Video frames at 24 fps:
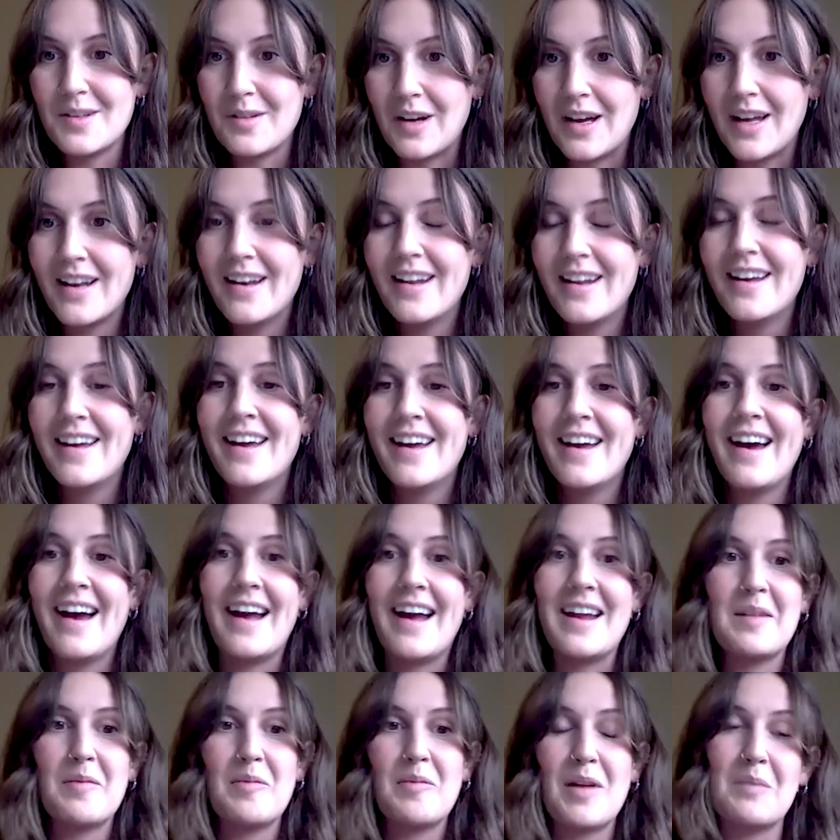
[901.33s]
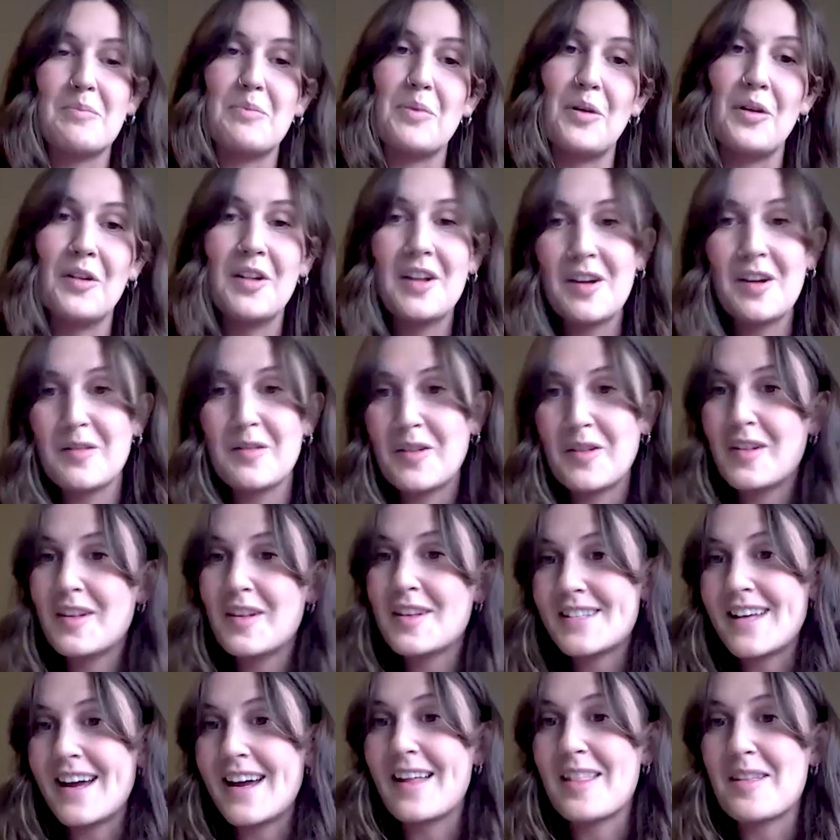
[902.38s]
to do it. I ended up like pulling over
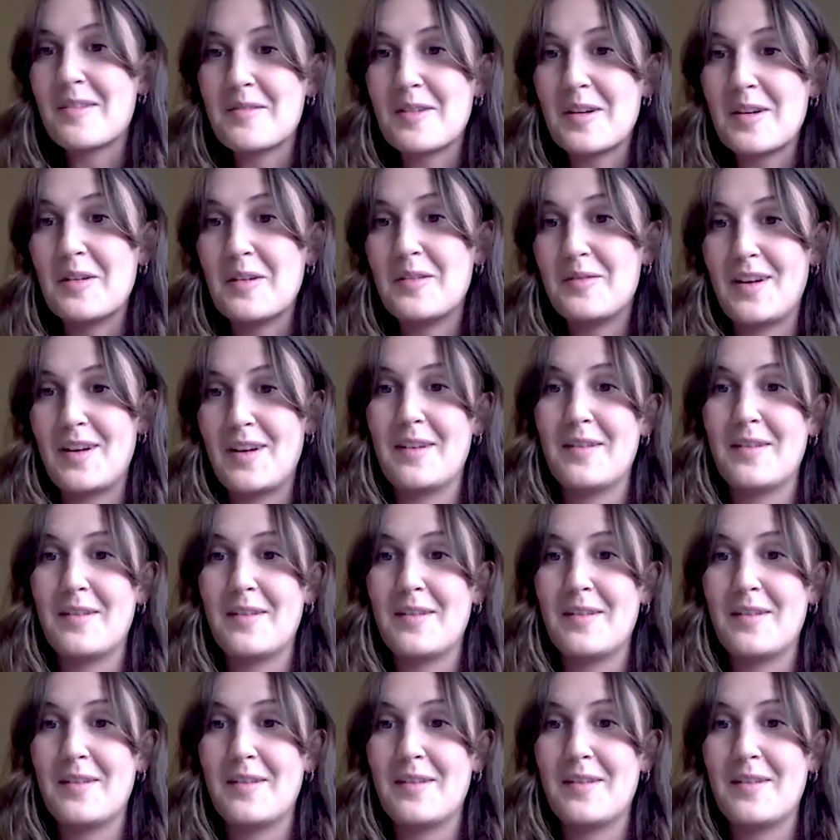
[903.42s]
on the side of the road,